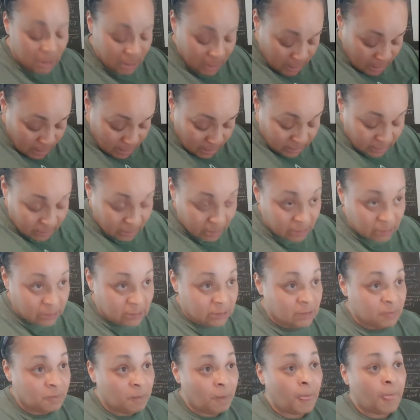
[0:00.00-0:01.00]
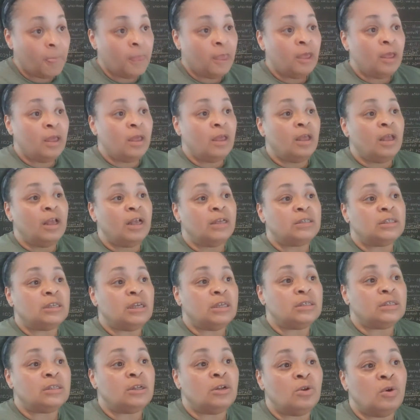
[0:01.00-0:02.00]
Please listen. It
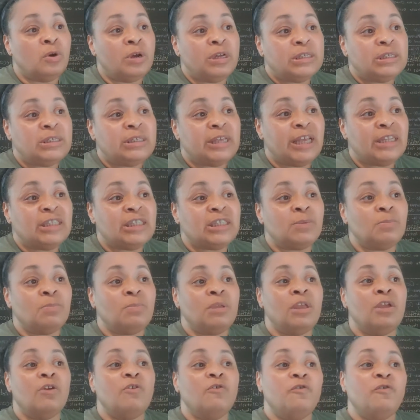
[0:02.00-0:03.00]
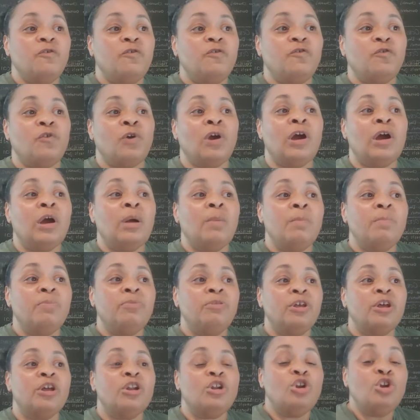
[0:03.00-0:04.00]
says, The Lord said to me,
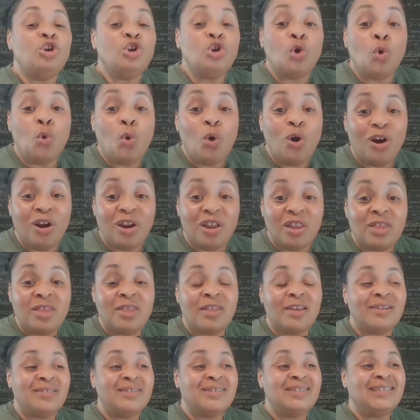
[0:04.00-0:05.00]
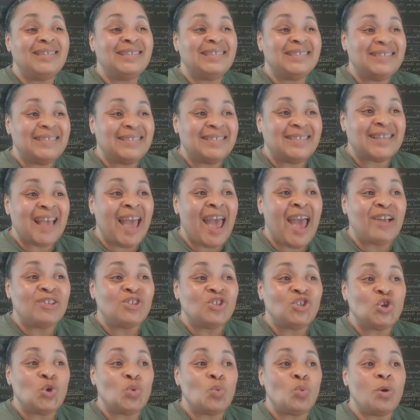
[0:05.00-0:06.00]
From the north,
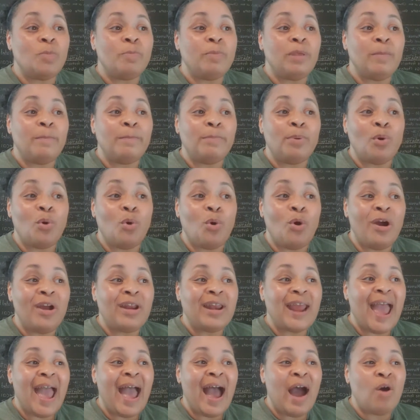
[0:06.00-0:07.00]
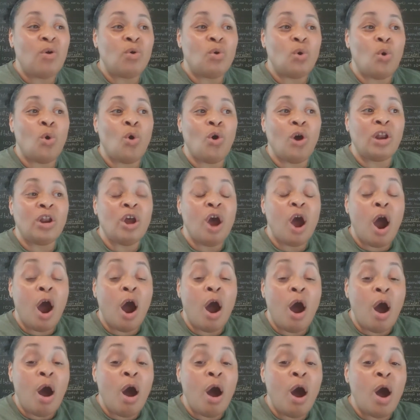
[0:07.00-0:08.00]
disaster will be poured out on
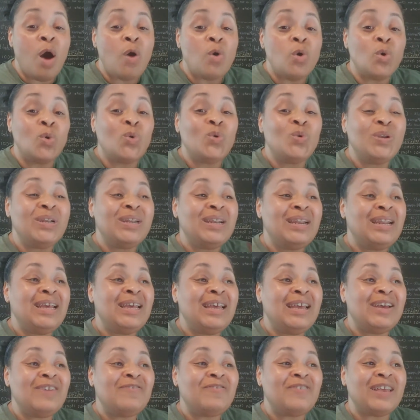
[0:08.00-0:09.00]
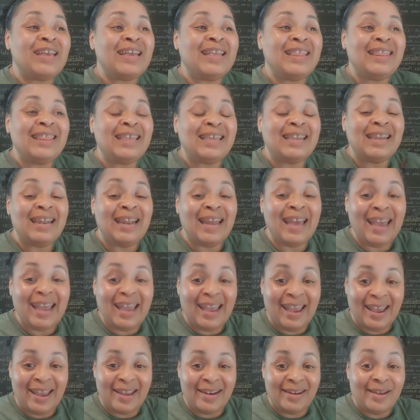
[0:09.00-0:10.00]
all who live in the
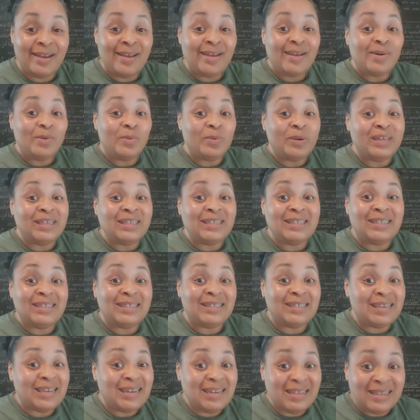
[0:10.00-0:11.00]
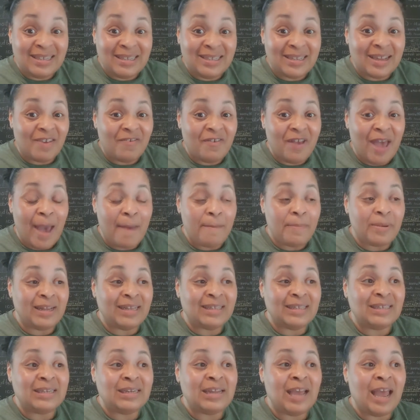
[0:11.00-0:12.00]
land. We see this stuff
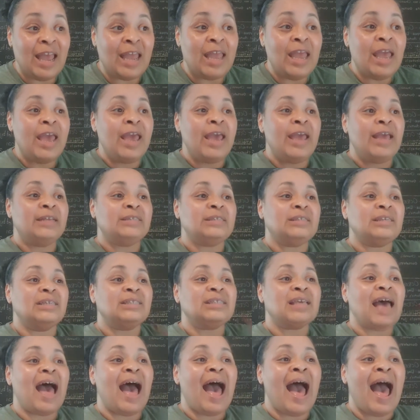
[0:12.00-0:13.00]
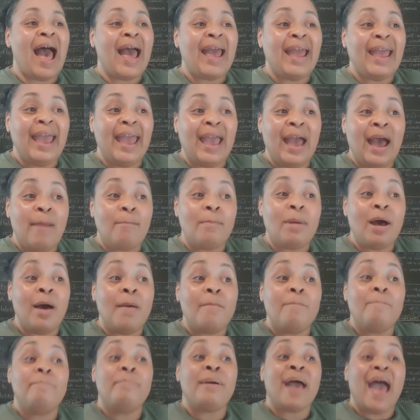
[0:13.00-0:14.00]
happening today. It says, I am
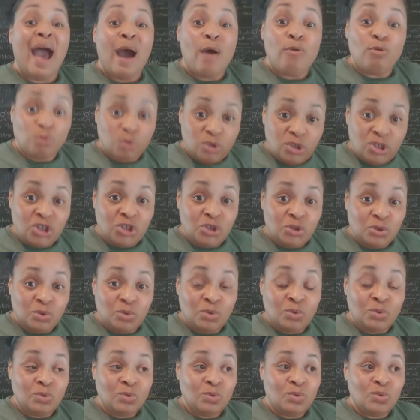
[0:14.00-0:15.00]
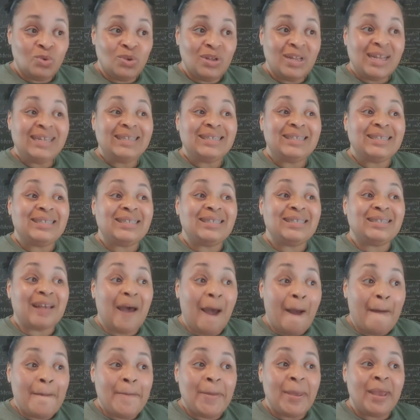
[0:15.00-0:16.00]
about to
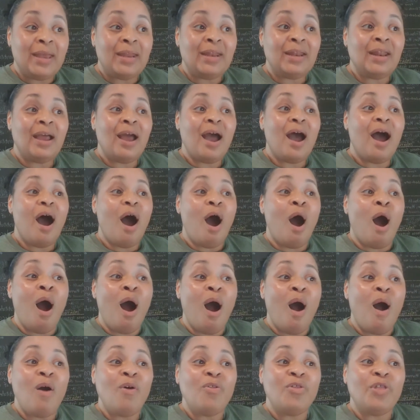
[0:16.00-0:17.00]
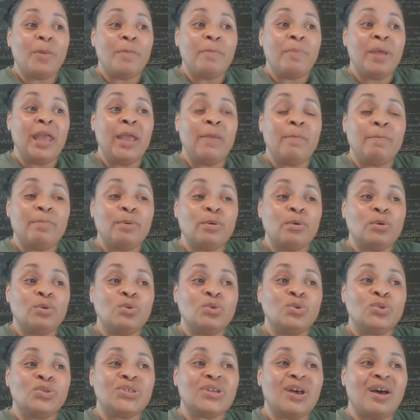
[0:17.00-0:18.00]
summon all the
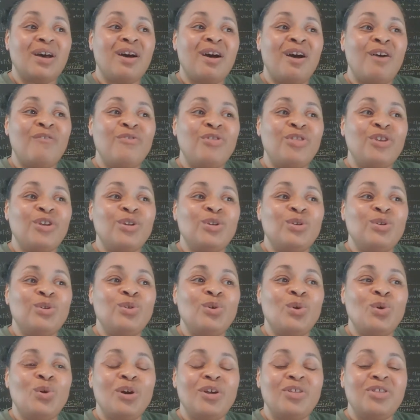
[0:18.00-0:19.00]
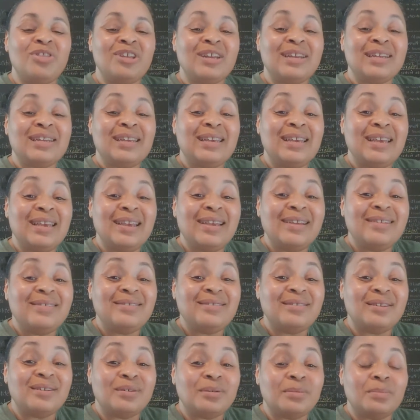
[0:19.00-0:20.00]
peoples of the northern
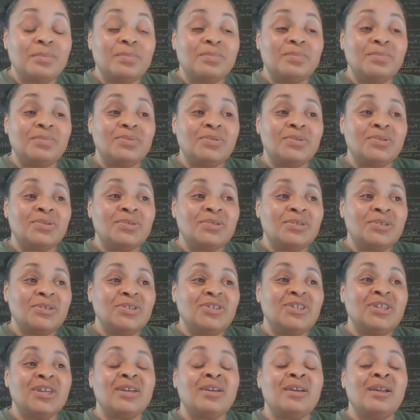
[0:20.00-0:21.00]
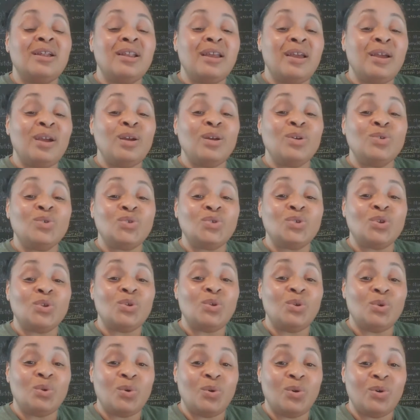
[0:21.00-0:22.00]
kingdoms, declares the
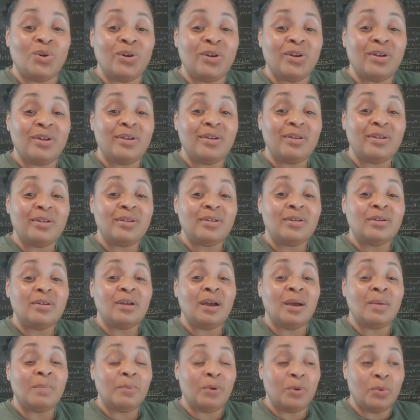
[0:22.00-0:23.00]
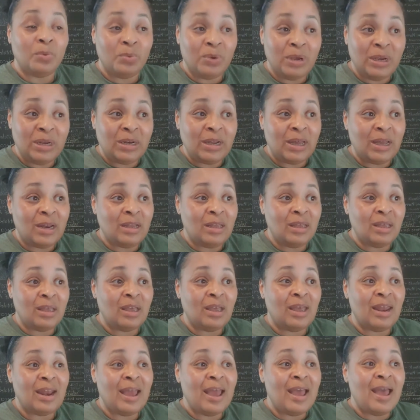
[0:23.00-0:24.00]
Lord. I'm gonna read that
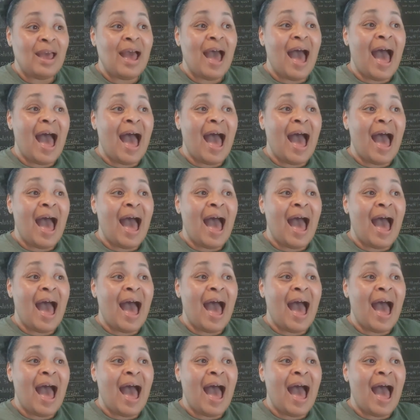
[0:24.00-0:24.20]
again.